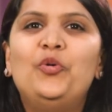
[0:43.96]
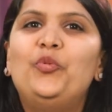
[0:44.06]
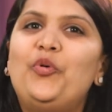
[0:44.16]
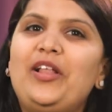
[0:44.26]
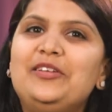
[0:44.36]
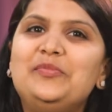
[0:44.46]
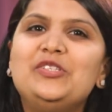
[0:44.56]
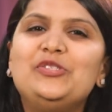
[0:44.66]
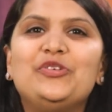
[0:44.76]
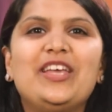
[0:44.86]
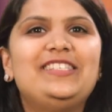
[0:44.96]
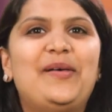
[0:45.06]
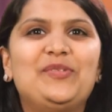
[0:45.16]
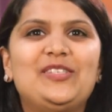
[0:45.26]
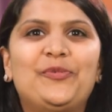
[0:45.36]
welcome to today's
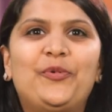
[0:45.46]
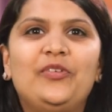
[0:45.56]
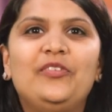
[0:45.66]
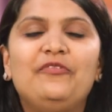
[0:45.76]
episode